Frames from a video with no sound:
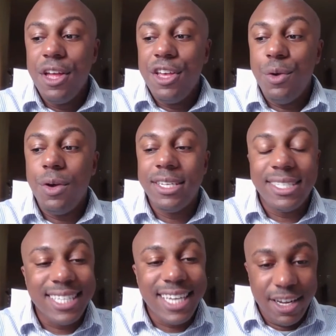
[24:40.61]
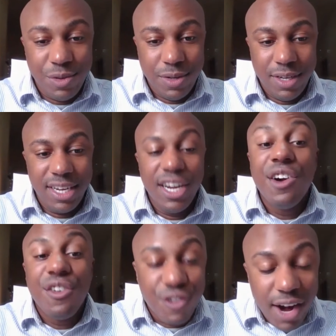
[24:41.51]
You can schedule
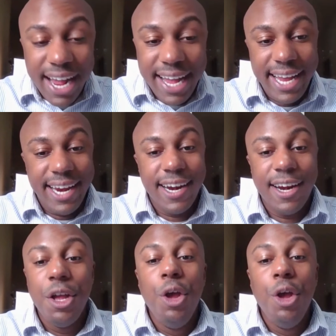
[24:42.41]
it right here.